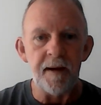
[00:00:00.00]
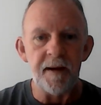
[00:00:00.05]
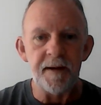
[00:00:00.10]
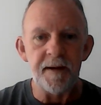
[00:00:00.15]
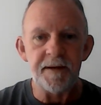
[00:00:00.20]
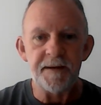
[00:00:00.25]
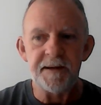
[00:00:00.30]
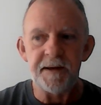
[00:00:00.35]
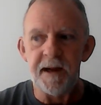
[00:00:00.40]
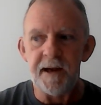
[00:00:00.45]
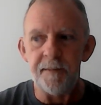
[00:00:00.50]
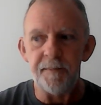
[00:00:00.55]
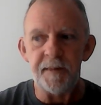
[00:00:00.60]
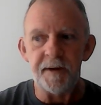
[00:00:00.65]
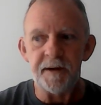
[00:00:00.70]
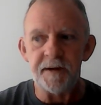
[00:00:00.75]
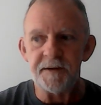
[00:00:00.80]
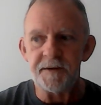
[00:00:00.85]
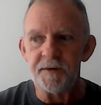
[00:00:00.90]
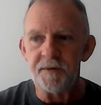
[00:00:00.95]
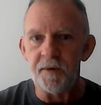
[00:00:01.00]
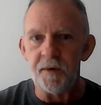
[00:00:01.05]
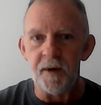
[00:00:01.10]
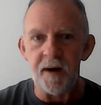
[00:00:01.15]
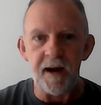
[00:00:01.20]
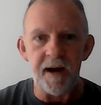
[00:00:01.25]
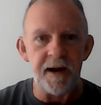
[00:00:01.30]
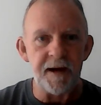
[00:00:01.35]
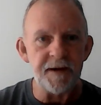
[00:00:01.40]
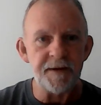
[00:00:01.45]
he's keeping his
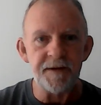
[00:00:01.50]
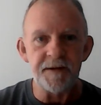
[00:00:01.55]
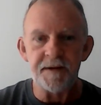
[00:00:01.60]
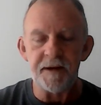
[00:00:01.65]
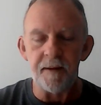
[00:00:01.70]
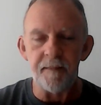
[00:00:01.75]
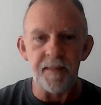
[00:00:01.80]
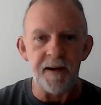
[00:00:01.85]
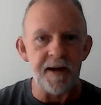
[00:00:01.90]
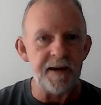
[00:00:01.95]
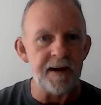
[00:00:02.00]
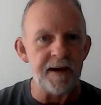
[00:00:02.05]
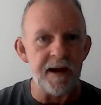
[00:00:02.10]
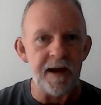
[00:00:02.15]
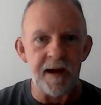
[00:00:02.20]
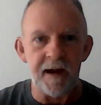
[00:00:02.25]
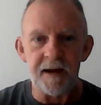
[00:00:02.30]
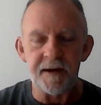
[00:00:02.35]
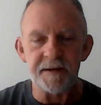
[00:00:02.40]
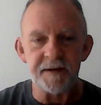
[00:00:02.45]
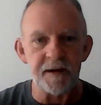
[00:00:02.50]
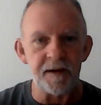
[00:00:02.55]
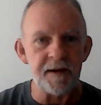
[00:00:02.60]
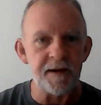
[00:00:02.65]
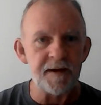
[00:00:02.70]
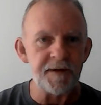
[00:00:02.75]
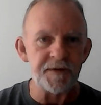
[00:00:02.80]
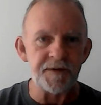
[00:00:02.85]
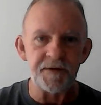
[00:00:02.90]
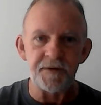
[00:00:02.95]
grades, I mean,
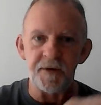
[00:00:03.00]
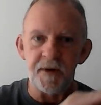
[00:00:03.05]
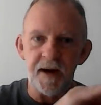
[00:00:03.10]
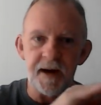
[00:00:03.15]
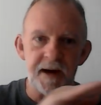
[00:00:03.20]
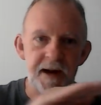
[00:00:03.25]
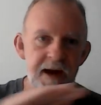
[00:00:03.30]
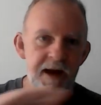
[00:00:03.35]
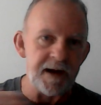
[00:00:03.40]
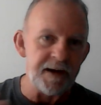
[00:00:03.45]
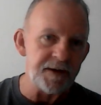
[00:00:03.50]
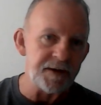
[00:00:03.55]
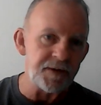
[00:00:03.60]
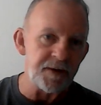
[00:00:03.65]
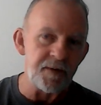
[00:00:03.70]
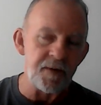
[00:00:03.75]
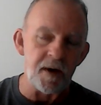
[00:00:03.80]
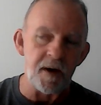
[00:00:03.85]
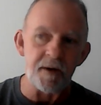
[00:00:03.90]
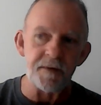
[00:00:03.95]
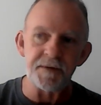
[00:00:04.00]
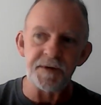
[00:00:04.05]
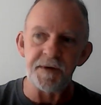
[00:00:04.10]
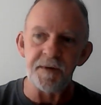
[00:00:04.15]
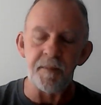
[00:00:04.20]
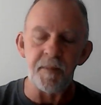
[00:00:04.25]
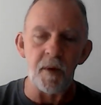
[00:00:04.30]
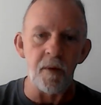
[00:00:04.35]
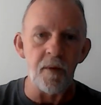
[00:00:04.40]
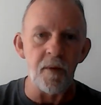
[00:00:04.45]
excellent, straight A's across
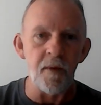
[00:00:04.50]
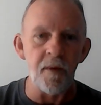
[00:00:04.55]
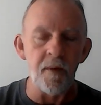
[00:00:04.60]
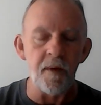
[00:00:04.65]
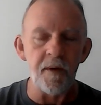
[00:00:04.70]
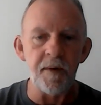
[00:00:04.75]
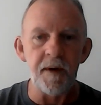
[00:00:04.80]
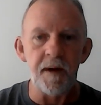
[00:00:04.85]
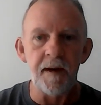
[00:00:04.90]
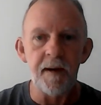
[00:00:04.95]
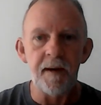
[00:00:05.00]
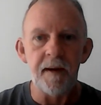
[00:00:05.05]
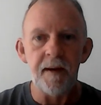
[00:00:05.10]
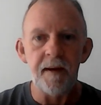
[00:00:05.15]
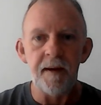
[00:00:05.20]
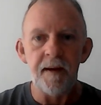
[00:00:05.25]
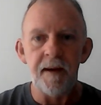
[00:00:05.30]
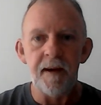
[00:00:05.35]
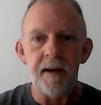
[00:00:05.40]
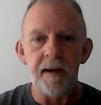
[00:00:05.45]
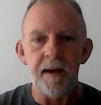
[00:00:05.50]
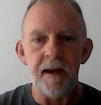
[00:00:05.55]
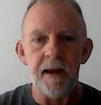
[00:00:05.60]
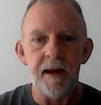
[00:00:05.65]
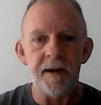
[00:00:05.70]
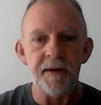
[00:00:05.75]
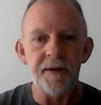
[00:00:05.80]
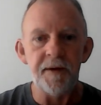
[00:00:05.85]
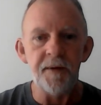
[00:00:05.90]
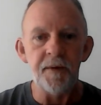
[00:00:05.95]
the board,
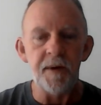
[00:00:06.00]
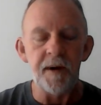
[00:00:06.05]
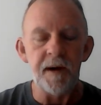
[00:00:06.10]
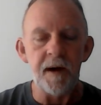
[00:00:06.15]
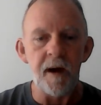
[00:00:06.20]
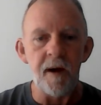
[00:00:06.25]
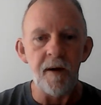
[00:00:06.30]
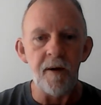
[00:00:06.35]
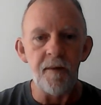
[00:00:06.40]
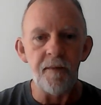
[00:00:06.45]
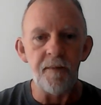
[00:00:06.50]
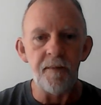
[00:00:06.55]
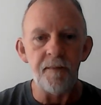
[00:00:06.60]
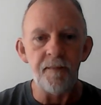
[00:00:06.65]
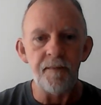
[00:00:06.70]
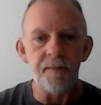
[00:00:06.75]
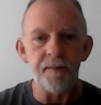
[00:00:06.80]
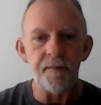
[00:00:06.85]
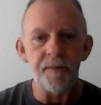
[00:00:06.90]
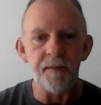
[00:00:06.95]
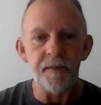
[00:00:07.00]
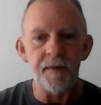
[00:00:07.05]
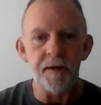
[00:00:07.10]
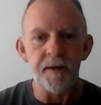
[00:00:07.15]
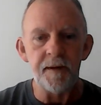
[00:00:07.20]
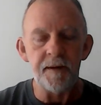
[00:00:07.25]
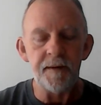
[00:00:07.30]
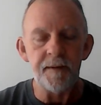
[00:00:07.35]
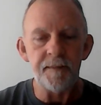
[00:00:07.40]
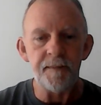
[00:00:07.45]
and doing all
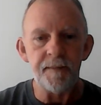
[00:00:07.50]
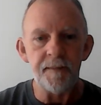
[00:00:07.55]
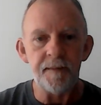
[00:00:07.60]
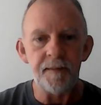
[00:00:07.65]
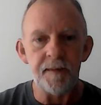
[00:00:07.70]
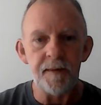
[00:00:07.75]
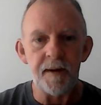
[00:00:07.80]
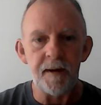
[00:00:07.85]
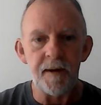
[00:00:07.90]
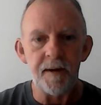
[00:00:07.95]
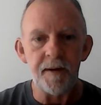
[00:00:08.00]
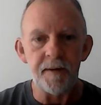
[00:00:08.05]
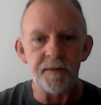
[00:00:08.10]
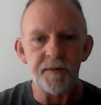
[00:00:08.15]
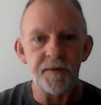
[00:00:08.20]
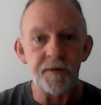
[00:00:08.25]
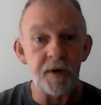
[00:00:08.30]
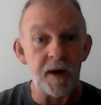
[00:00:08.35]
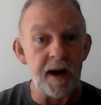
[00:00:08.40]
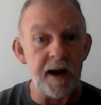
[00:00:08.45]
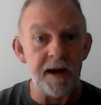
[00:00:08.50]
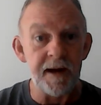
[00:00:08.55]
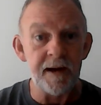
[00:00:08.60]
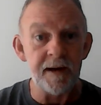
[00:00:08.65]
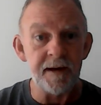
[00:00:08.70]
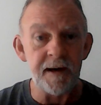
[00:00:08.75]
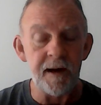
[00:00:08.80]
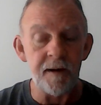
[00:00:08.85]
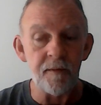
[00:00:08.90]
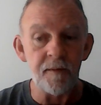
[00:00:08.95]
the
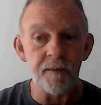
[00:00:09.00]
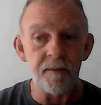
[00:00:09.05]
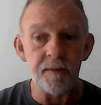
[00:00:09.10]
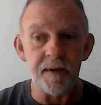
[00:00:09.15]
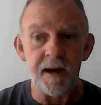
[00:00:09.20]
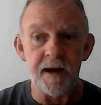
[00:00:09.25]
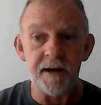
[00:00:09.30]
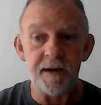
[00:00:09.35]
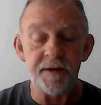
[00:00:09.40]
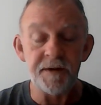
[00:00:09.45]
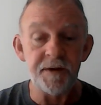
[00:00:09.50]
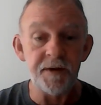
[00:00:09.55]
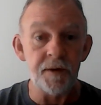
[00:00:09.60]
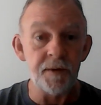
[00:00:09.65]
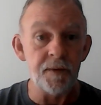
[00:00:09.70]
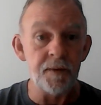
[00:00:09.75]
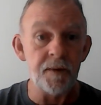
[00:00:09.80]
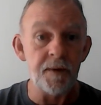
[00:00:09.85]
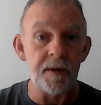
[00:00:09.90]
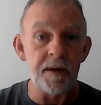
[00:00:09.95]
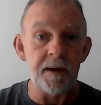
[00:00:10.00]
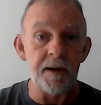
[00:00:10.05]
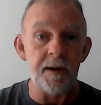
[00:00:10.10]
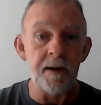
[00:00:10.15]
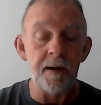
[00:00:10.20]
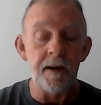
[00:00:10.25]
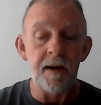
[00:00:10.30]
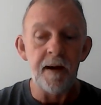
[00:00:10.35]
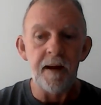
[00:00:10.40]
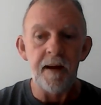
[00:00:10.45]
training that he's doing.
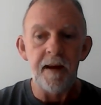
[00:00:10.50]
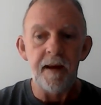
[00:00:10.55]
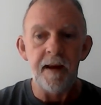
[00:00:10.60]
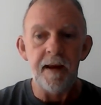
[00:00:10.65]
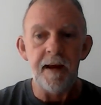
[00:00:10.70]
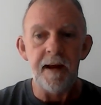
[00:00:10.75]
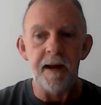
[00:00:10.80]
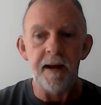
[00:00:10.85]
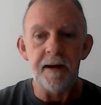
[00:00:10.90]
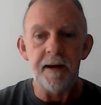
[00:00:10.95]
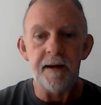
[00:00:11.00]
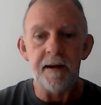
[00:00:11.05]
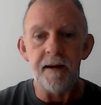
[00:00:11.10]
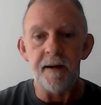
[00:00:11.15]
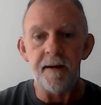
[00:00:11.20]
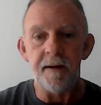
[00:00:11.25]
And